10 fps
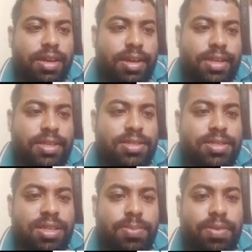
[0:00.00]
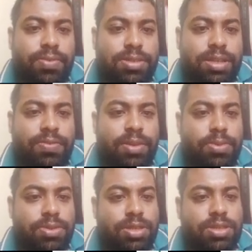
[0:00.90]
HACCP food safety
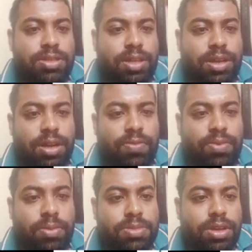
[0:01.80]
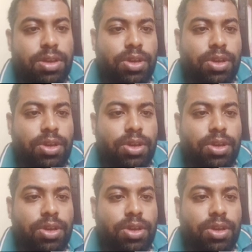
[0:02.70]
procedures, and confirms